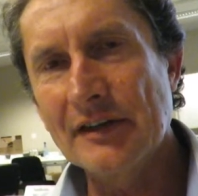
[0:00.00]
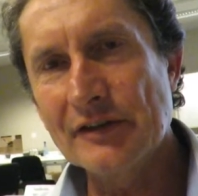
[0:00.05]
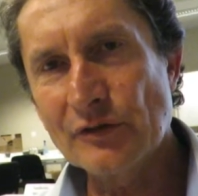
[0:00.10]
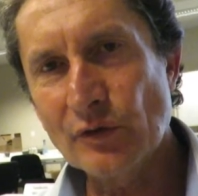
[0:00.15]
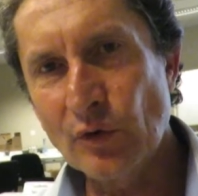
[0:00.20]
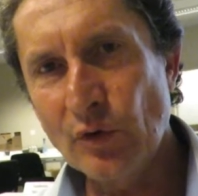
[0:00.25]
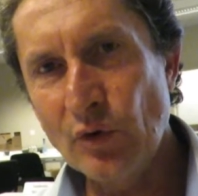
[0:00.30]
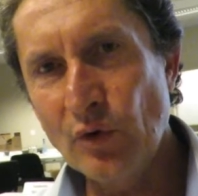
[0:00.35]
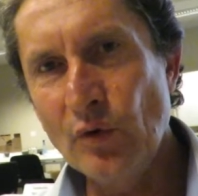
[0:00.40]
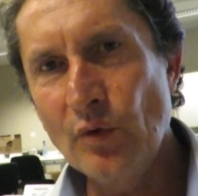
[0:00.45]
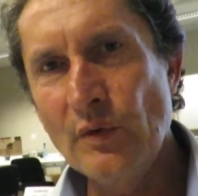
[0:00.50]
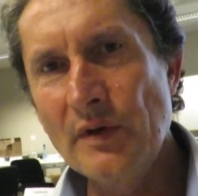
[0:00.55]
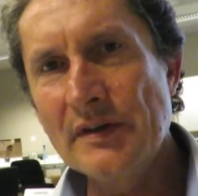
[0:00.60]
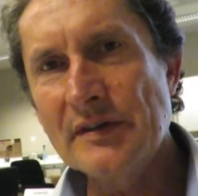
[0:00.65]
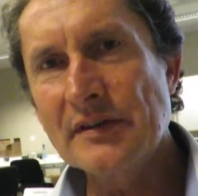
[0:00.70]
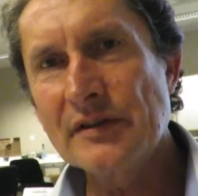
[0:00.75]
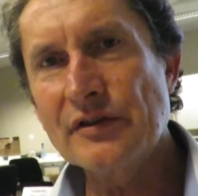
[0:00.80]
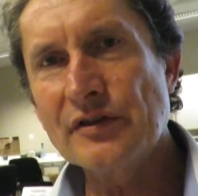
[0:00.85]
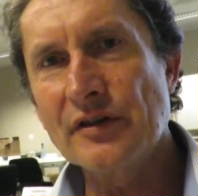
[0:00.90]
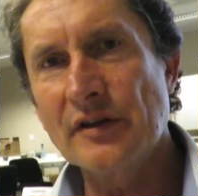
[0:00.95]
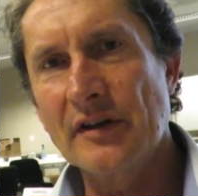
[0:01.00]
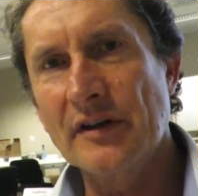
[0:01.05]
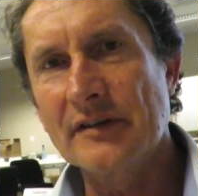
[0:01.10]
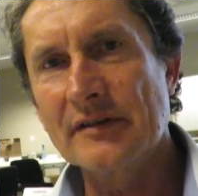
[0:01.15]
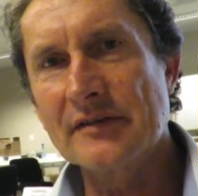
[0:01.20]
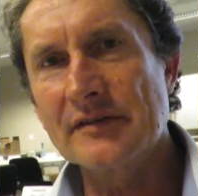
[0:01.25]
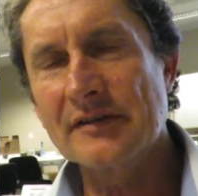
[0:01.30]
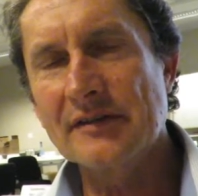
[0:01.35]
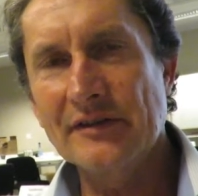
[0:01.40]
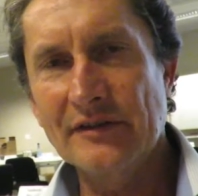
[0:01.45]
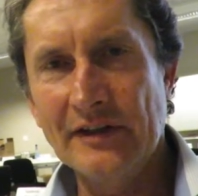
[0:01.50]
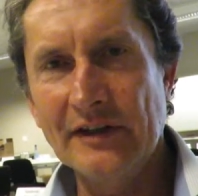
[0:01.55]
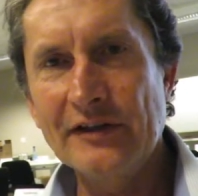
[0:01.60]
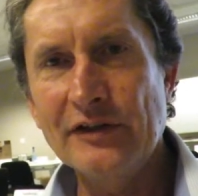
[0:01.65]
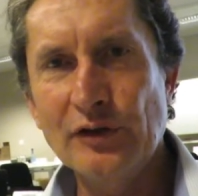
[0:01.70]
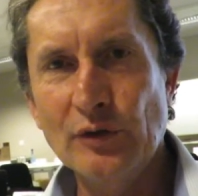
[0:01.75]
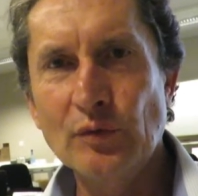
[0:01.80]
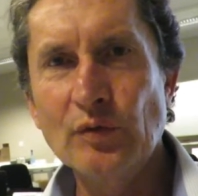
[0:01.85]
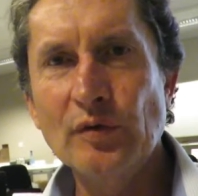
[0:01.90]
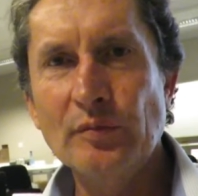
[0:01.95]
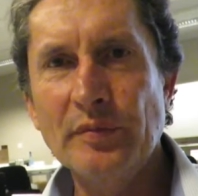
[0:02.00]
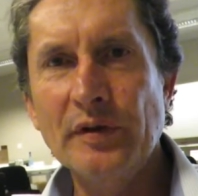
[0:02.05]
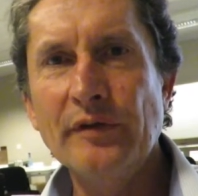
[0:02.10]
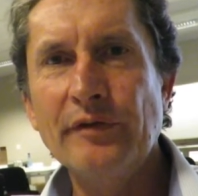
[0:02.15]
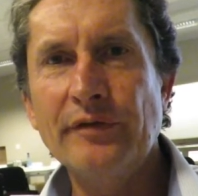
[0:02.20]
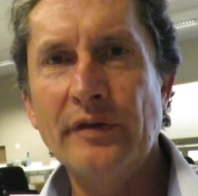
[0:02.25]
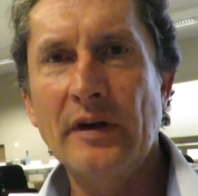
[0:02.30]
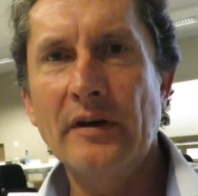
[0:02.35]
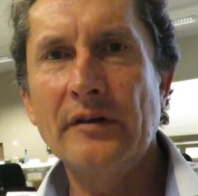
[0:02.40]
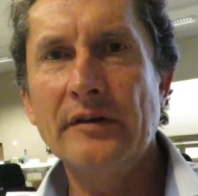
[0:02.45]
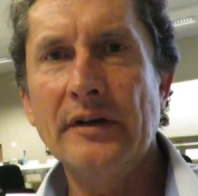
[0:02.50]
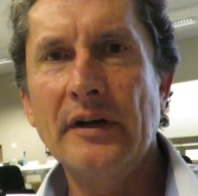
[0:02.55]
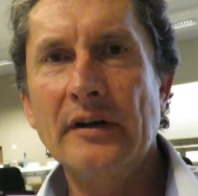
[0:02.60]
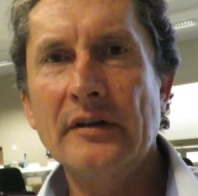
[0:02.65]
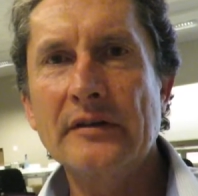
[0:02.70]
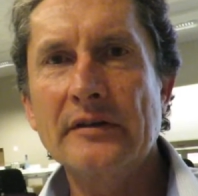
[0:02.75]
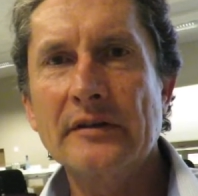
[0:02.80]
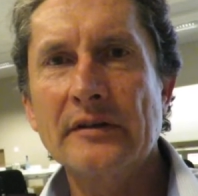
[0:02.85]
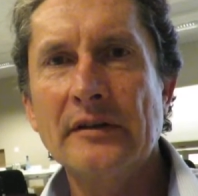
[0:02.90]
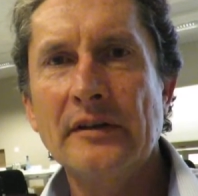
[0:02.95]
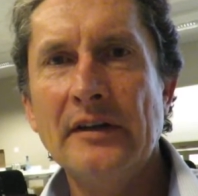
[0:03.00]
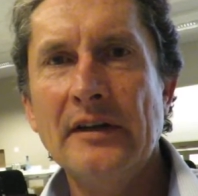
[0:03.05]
there's always a chance that you will be found out.